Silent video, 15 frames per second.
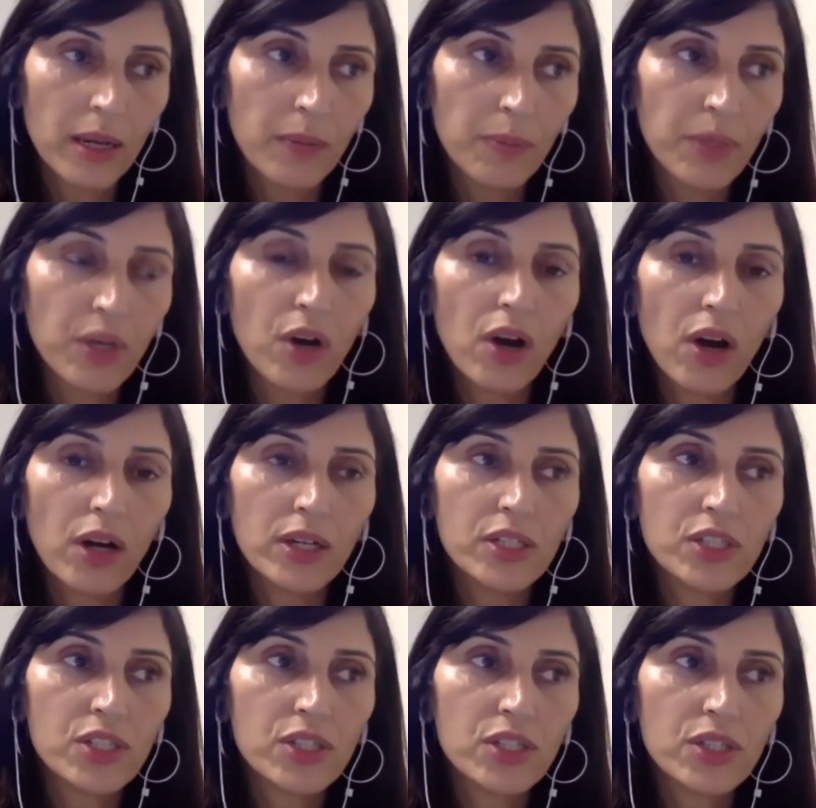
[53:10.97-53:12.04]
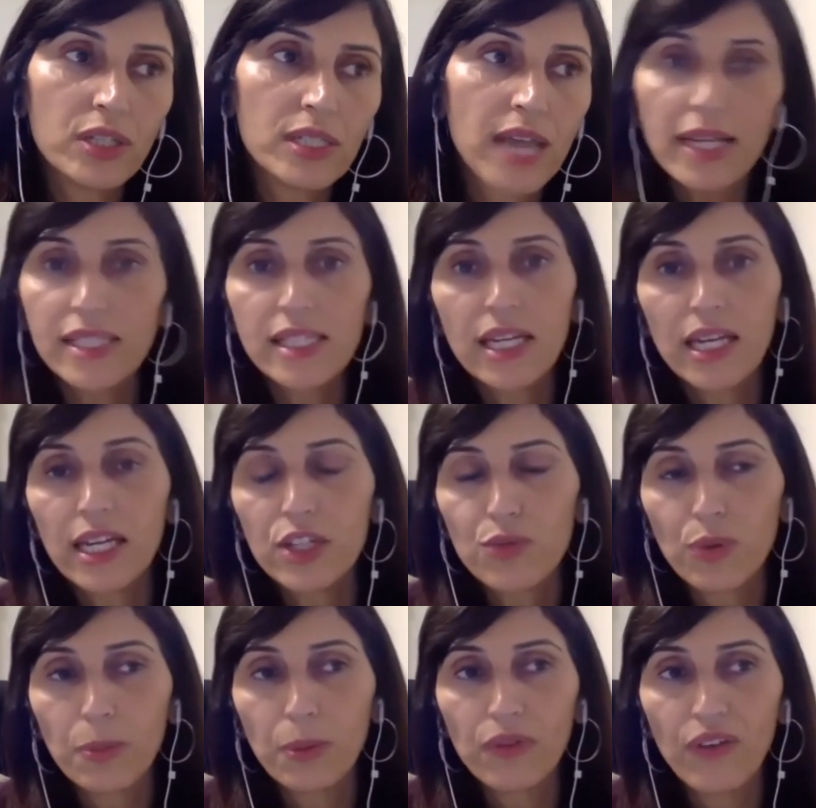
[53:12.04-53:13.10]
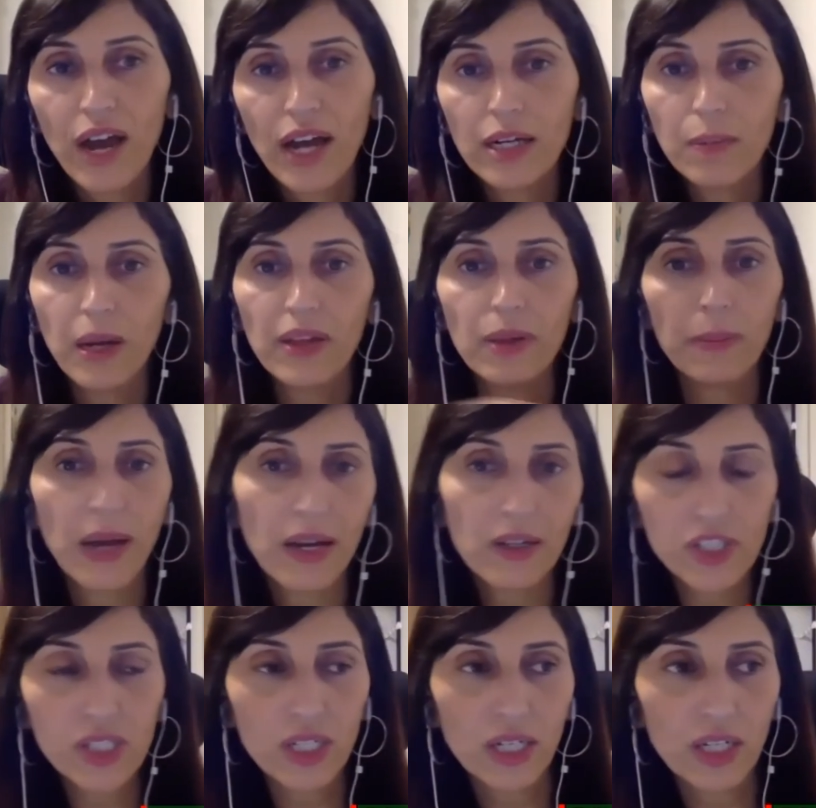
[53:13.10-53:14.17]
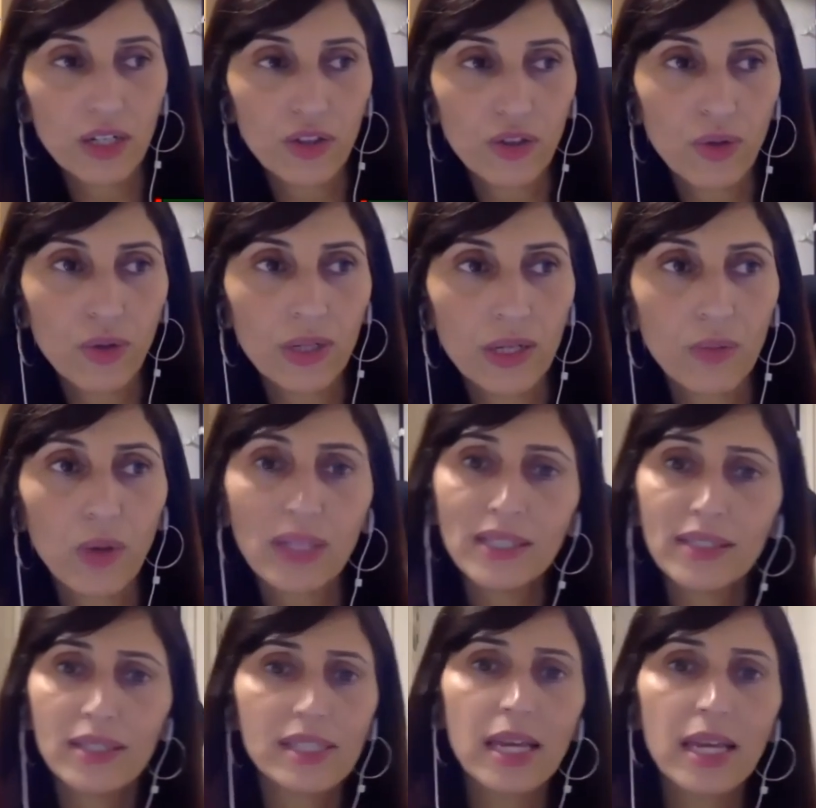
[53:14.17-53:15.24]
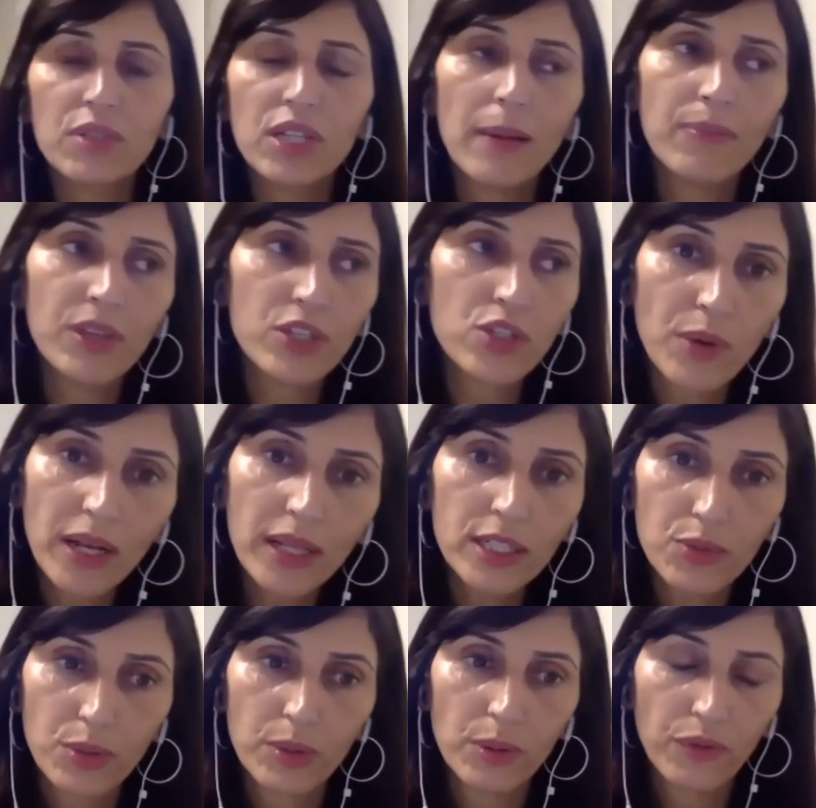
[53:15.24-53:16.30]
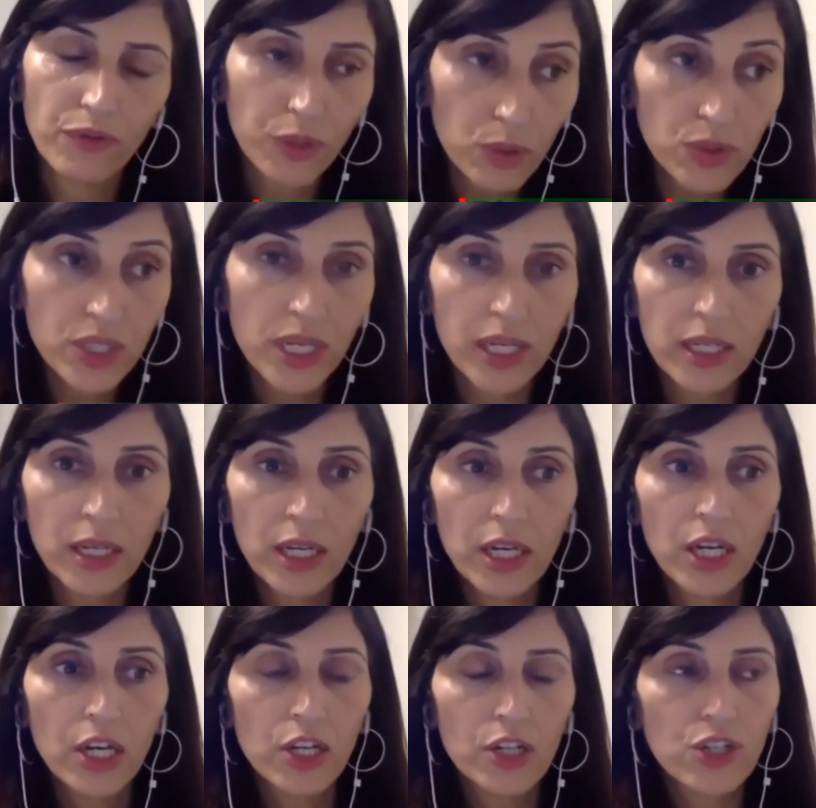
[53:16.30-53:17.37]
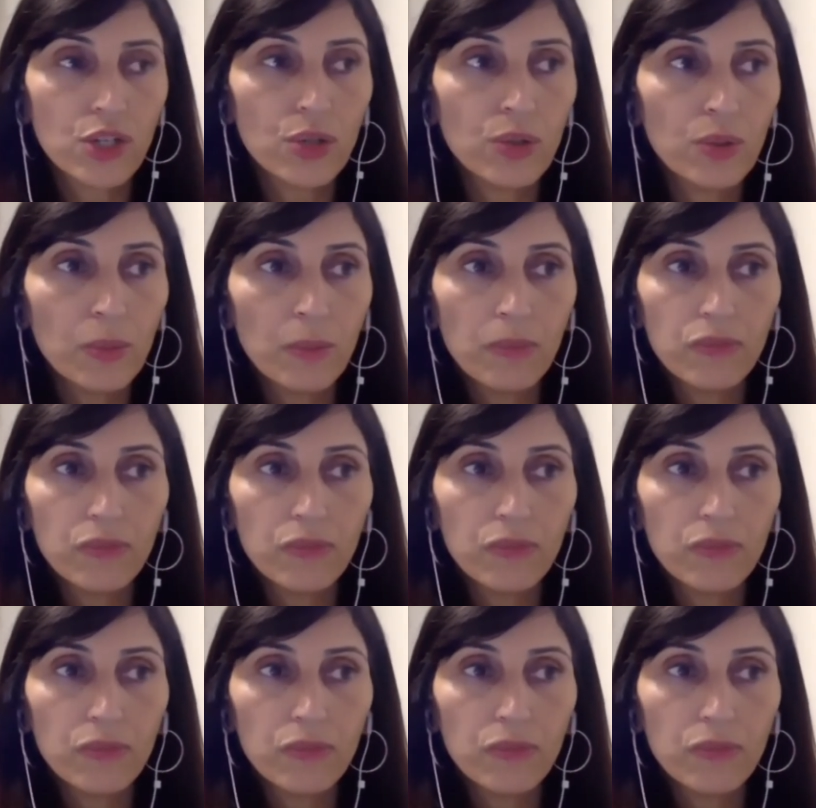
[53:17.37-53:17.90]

because the testing kits were provided by the Palestinian Authority, while at the same time the Israelis were refusing to